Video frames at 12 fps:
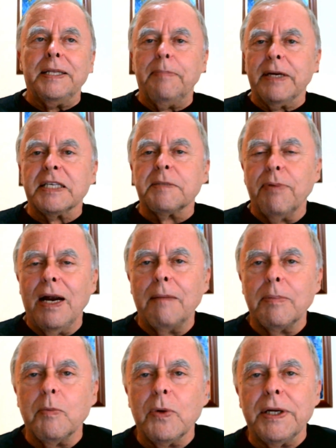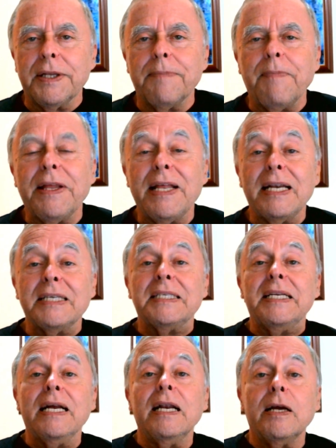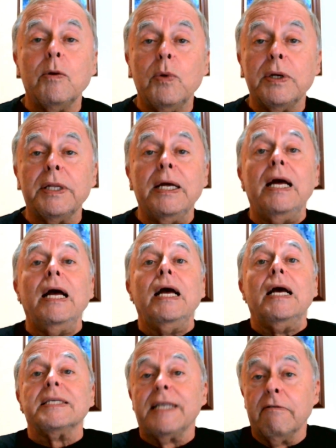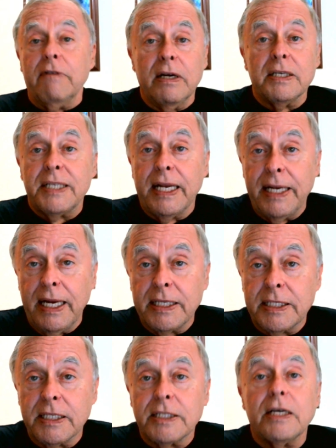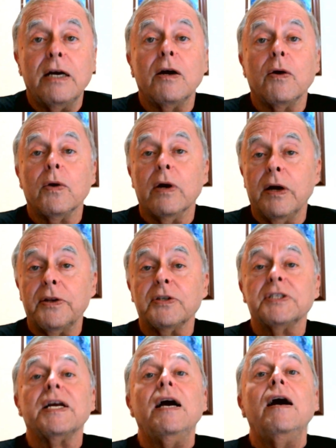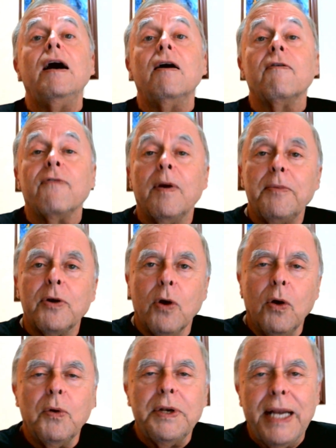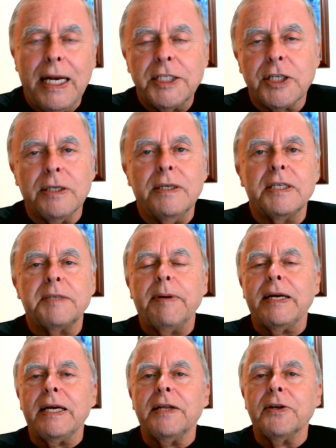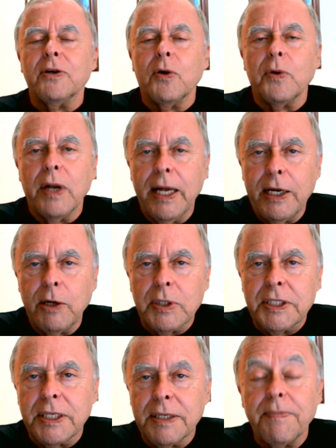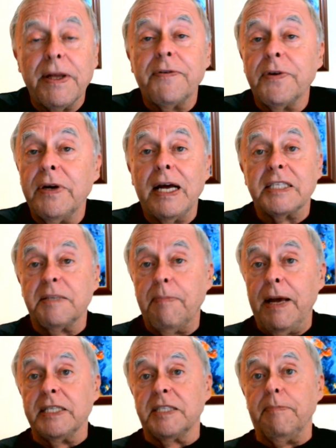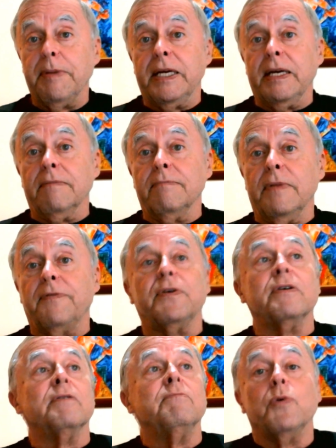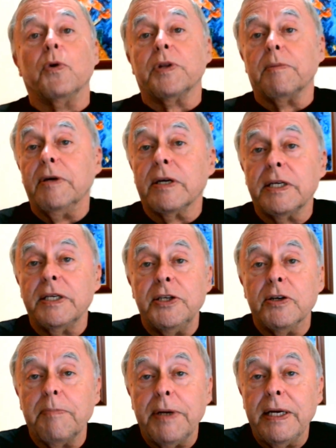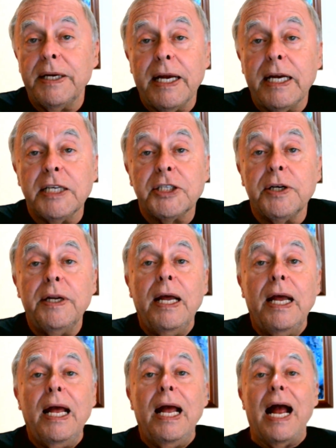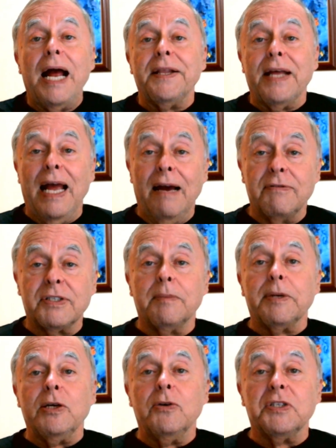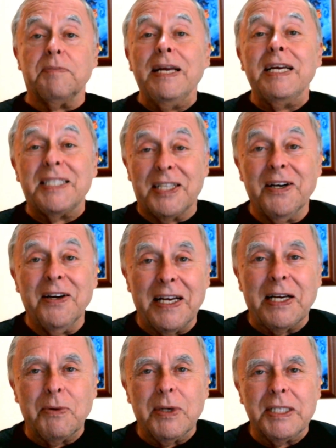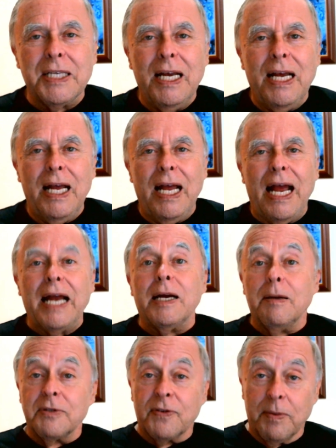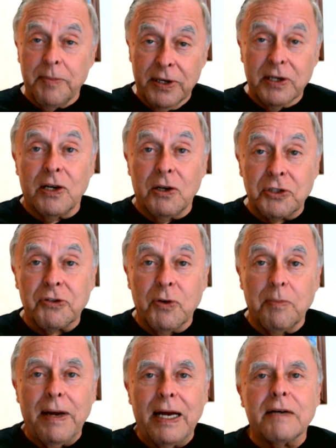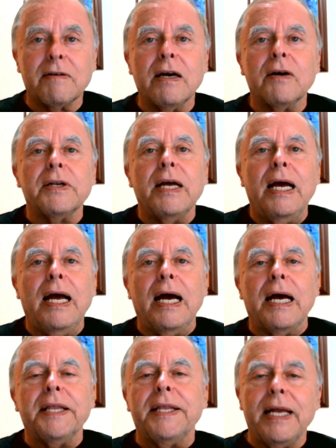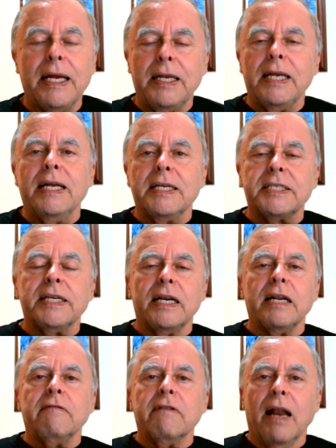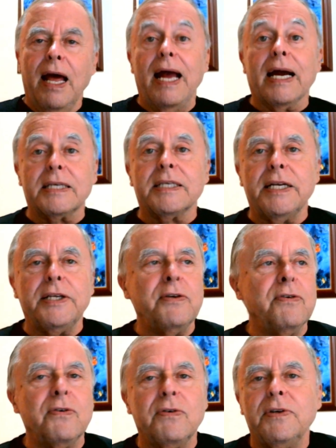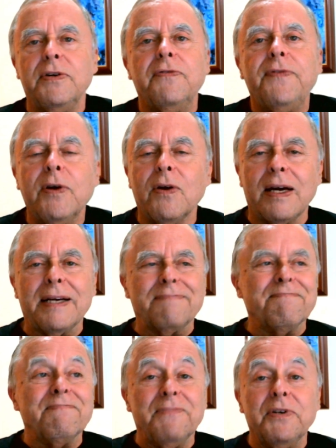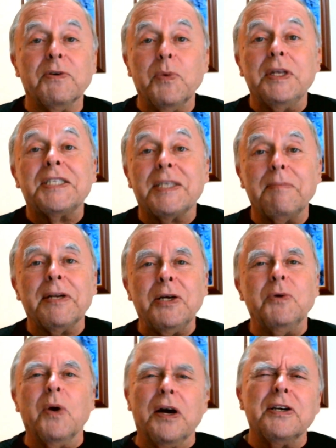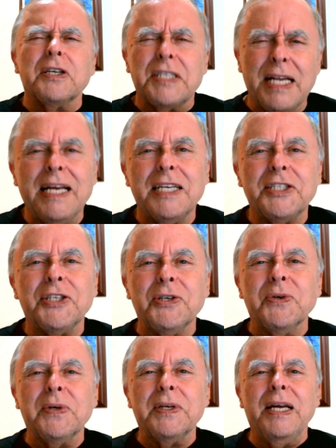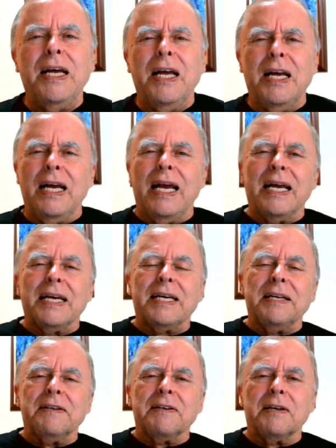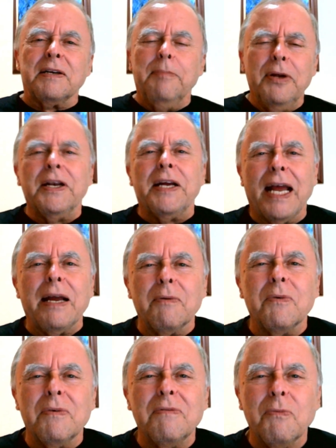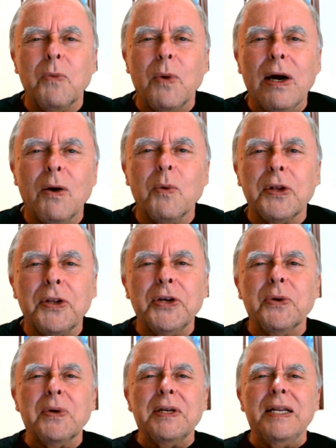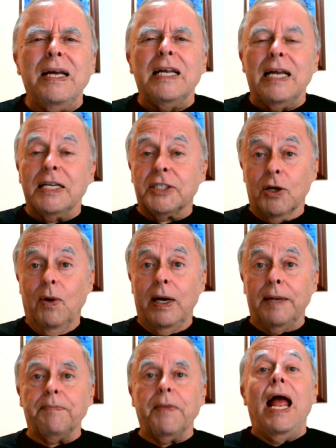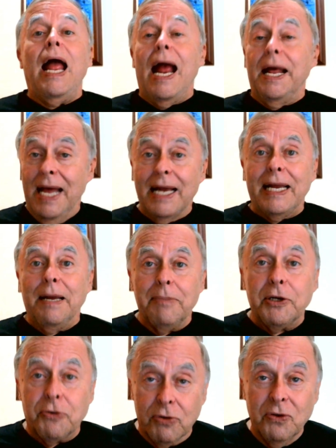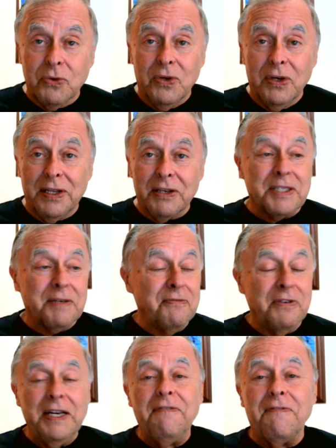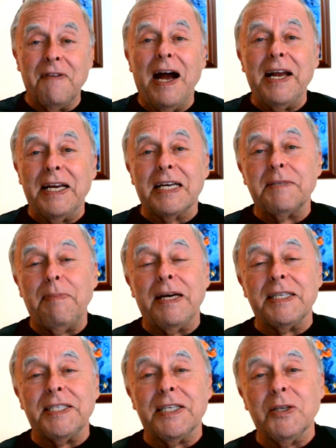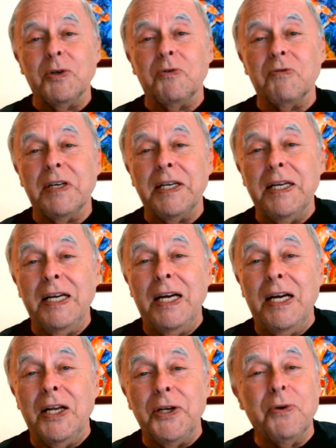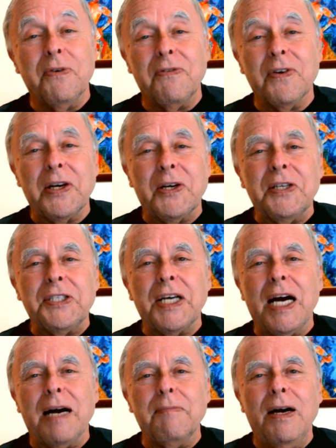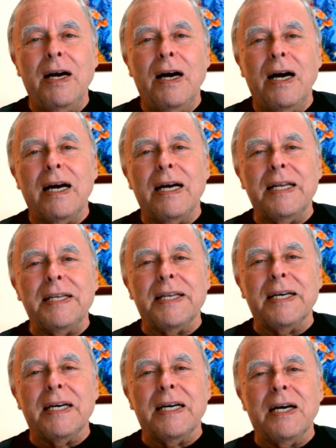the biggest problem with, and that is dealing with, say, real estate agents or others from their own nation speaking in their own language. If they're not Spanish speaking, if they're North American, European, Asian, and they have somebody who speaks their language and comes from their cultural background, they instantly relax and you feel like you're with somebody who understands you and can communicate well with you and so on. And that can be true. There's some really fine expats here who really do a very good job and